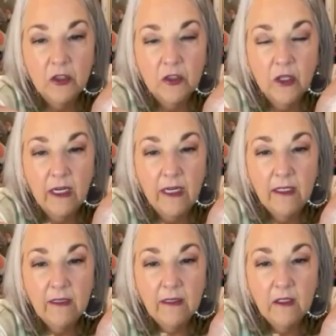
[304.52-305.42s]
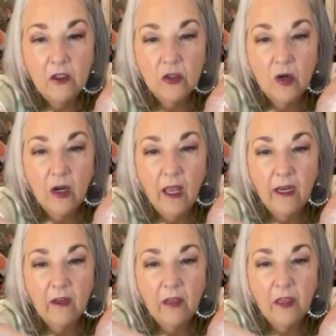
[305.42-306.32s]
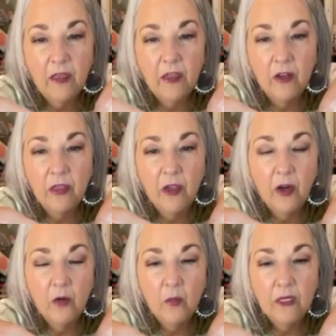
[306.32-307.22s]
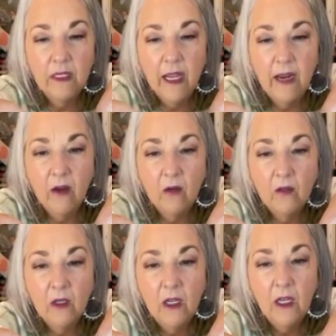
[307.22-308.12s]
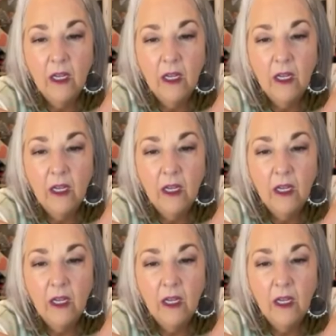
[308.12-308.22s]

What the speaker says: strings? You start like the third one down,